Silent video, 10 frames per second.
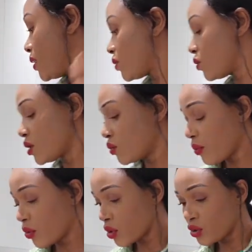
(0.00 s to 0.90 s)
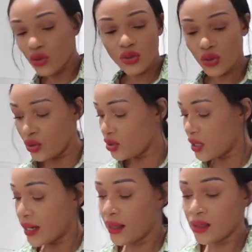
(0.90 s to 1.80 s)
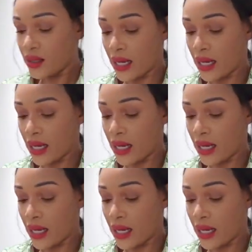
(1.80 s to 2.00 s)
So that's what we're going to use, and